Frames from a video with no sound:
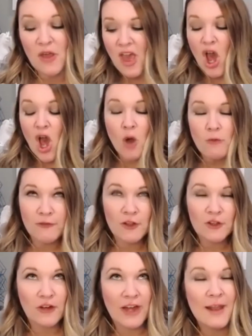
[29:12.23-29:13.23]

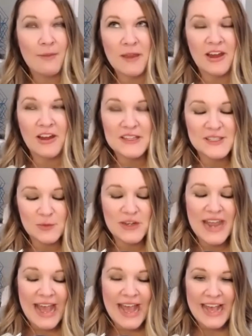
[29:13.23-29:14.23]
hopeful grandparents would
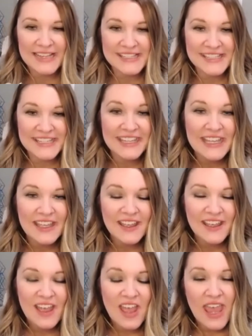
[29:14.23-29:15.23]
ask,
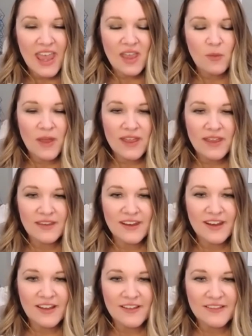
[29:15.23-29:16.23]
hey,
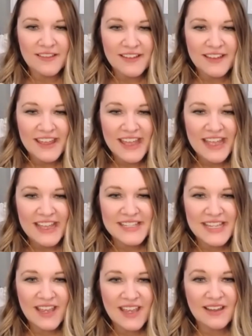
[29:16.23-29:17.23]
when, it's
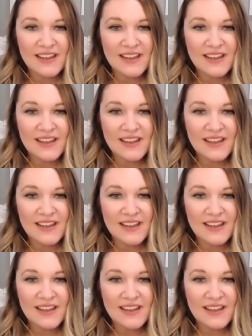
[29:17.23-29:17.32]
like,